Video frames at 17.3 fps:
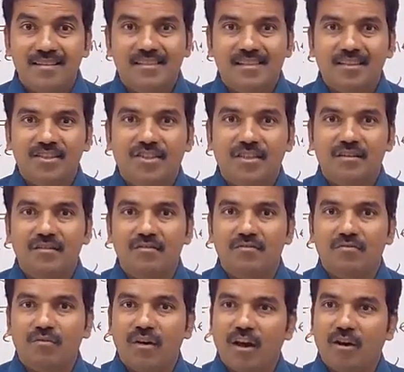And in this
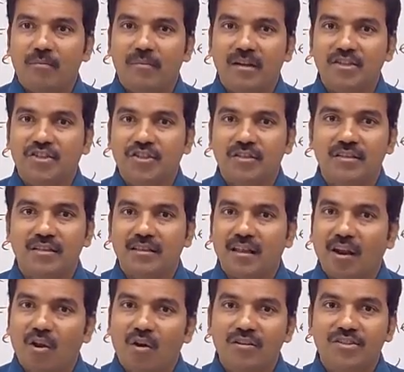session, we have
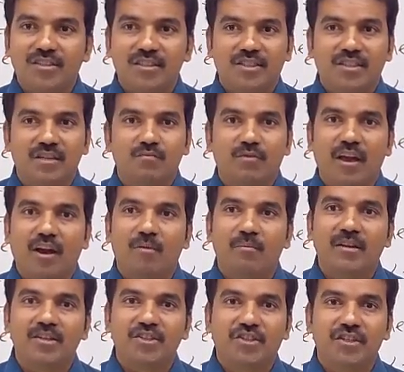mentioned, in the last
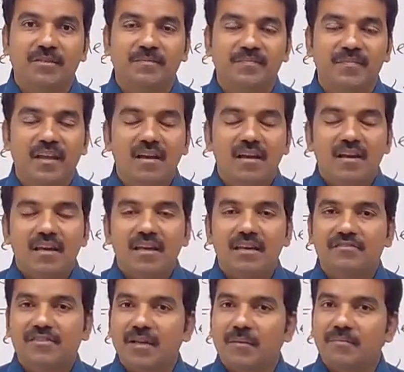session, we have
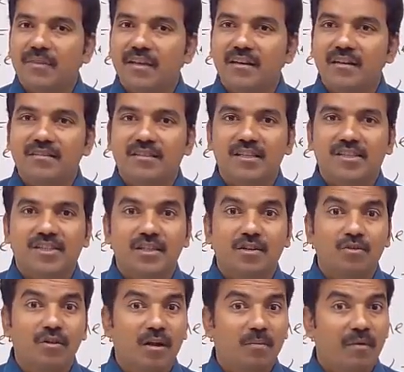mentioned, if
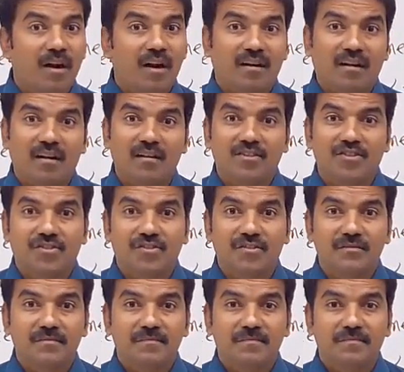something is a singular
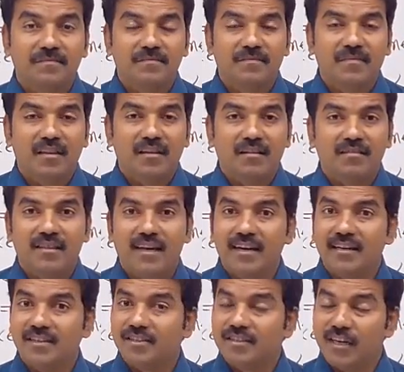matrix,
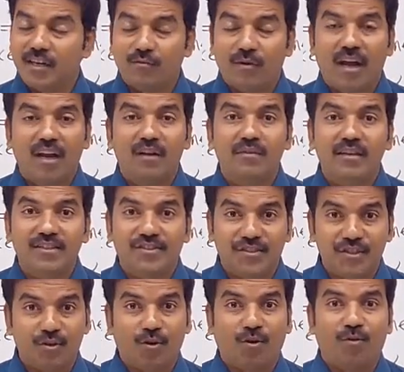then its det
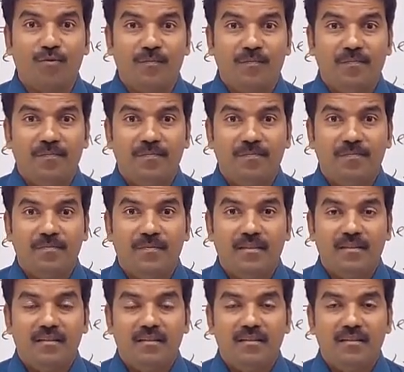value is 0.
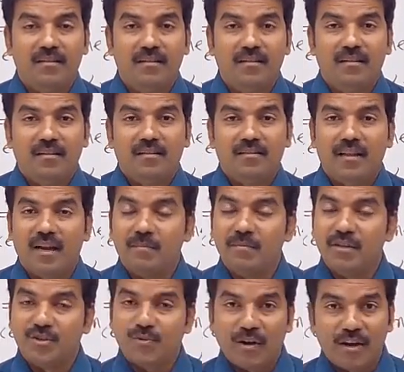
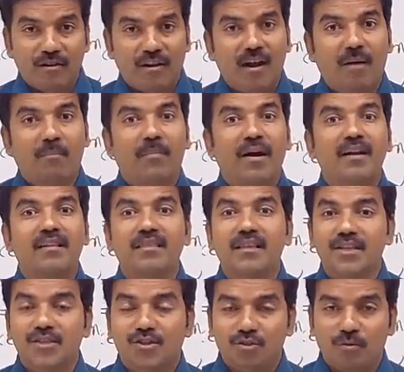That means when you
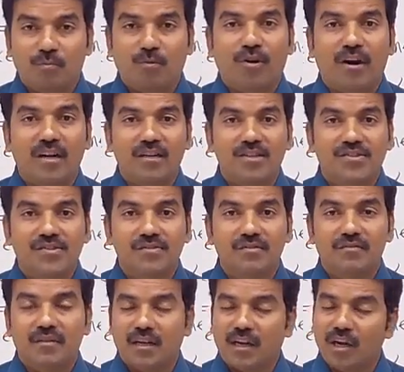combine these 2
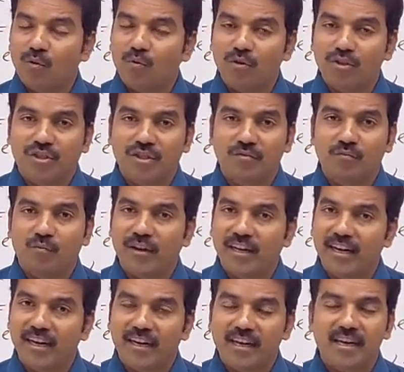points, the
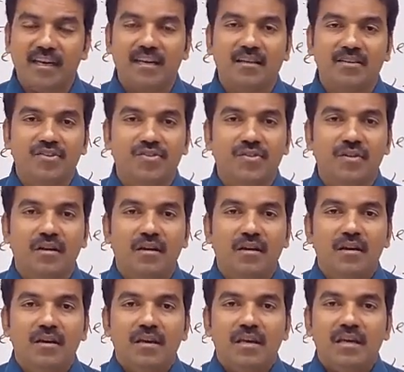conclusion we get
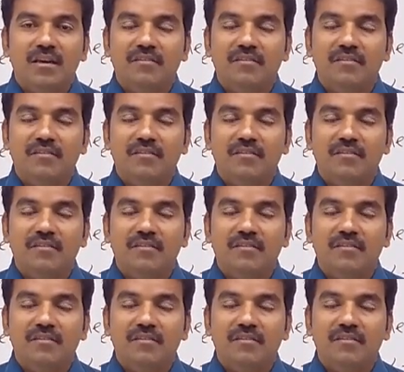is,